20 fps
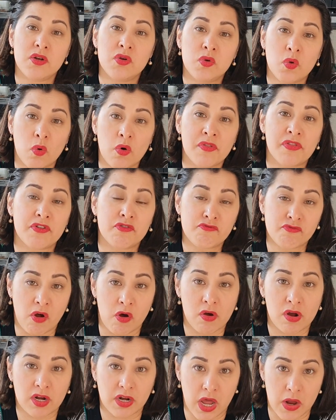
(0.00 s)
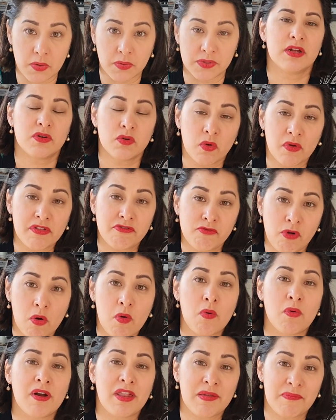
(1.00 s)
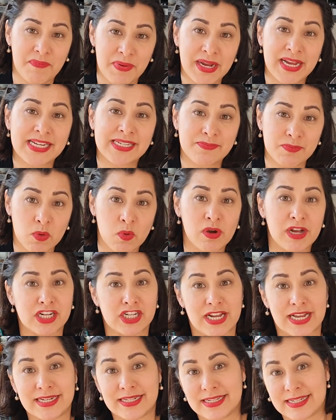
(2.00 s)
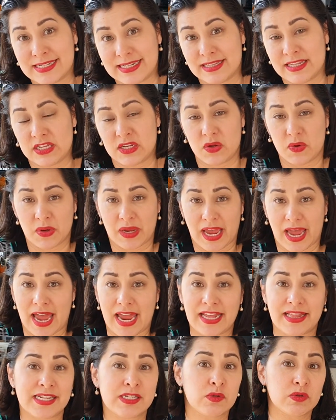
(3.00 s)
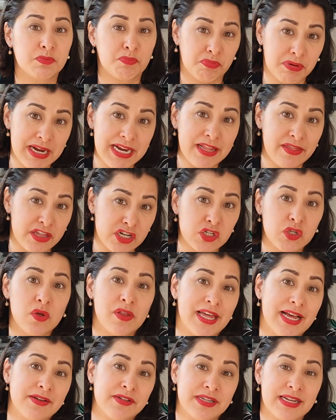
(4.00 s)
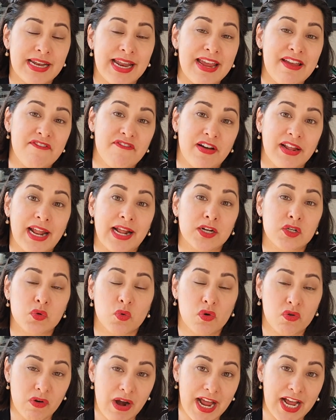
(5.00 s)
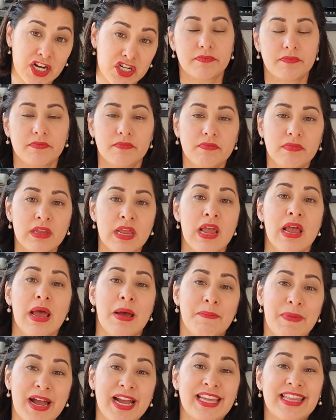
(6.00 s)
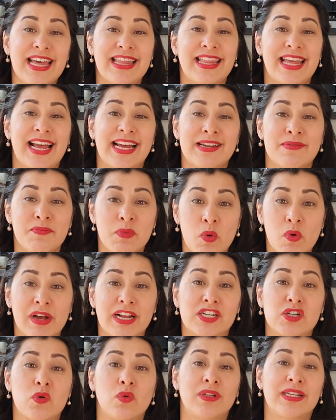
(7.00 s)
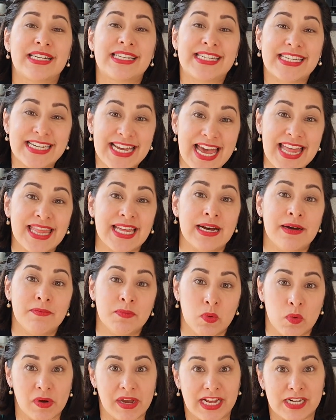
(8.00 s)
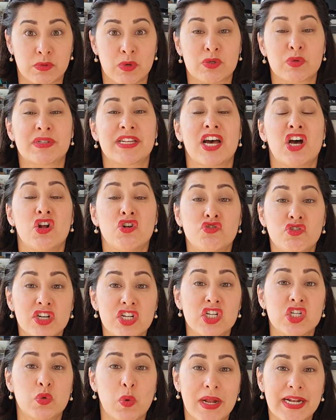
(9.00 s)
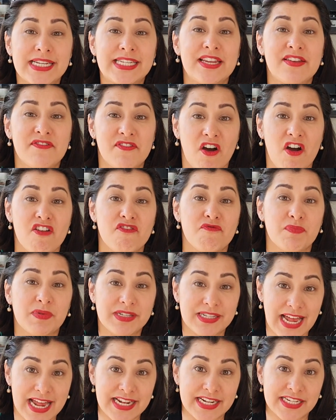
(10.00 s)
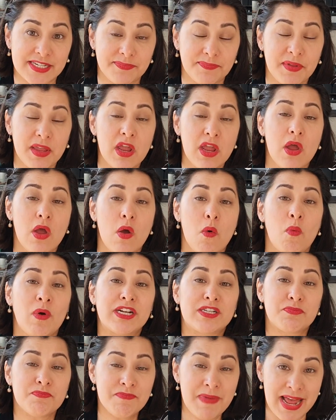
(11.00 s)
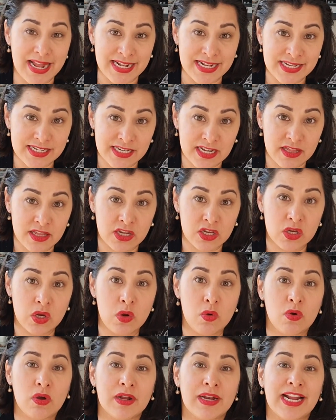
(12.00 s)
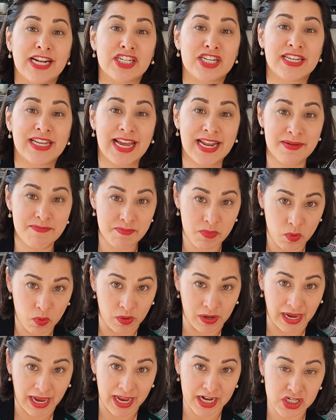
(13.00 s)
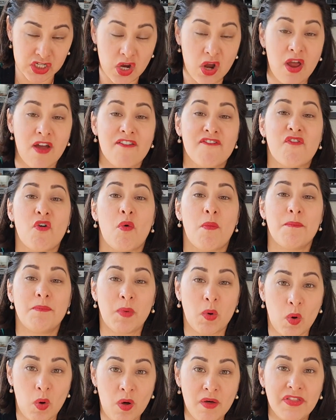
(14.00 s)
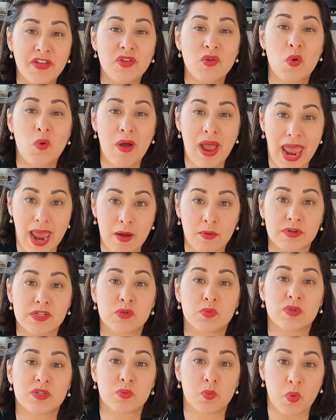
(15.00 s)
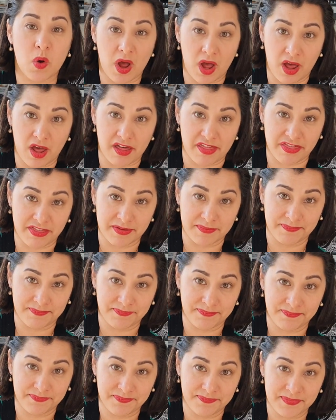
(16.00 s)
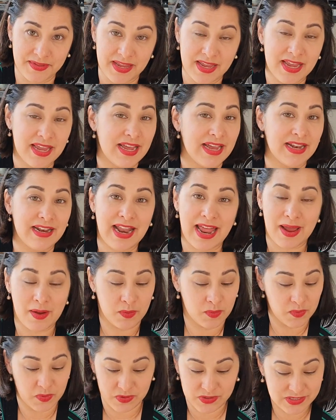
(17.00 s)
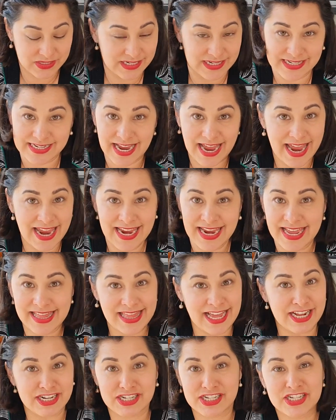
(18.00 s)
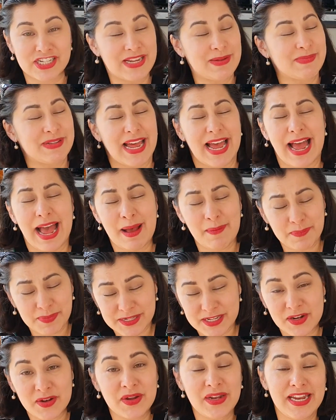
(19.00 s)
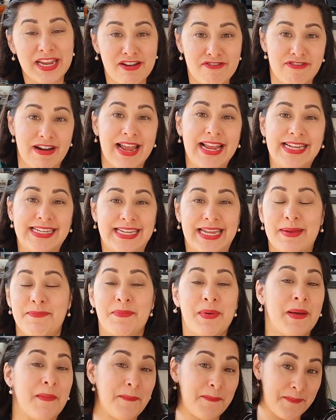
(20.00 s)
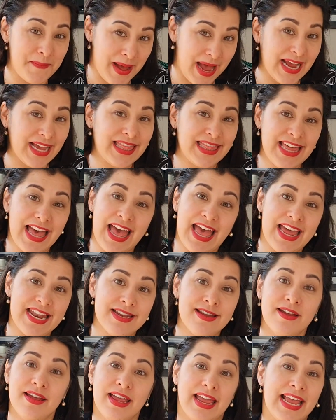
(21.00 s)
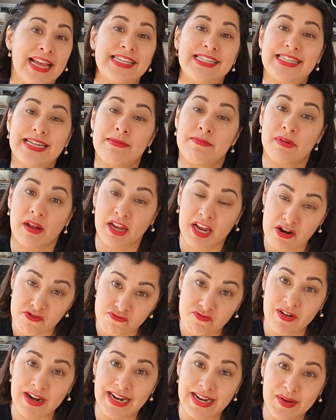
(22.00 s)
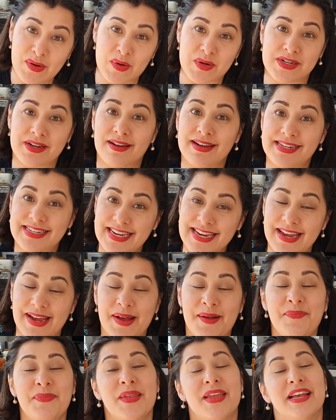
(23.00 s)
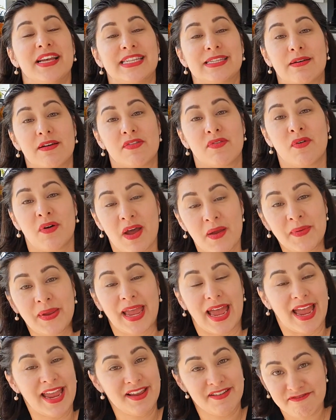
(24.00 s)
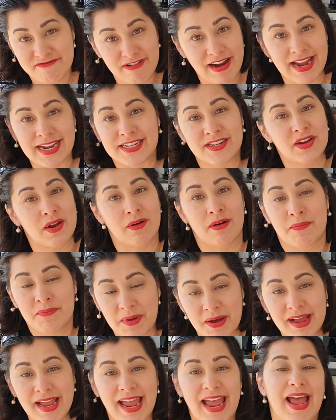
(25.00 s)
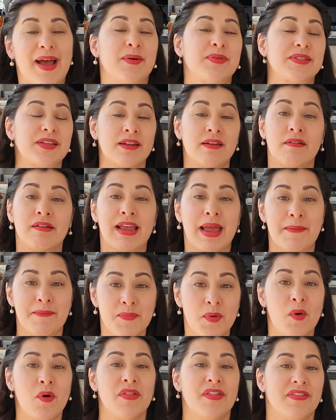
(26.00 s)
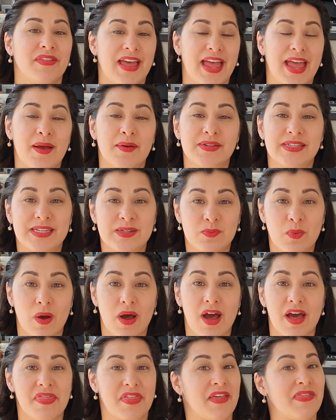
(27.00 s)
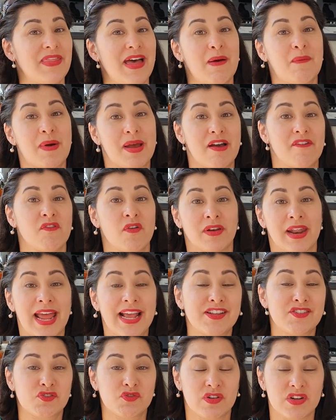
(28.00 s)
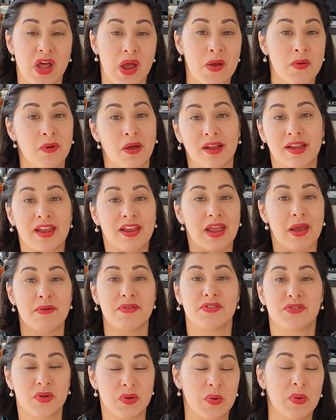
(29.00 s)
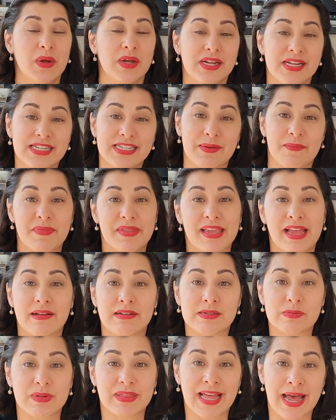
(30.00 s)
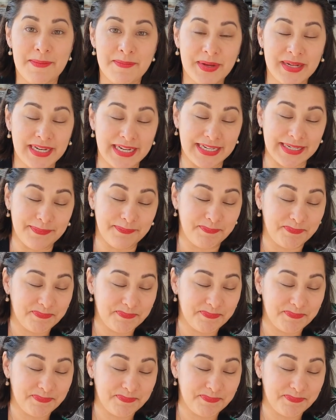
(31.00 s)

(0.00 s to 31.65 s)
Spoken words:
Northern Rock loans. Northern Rock were one of the biggest mortgage lenders in the UK. This was pre the 2008 financial crash. Back then, they had a mortgage called a Together mortgage, which was 125%, which meant that you could actually get a mortgage for more than your house was worth. Now, today, that seems absolutely crazy, but back then, it seemed like a really good idea. So I thought, okay, great, you know, I'll buy a house and I'll get more than the house is worth, and that way I've got extra loan, I can go and do something else with that money.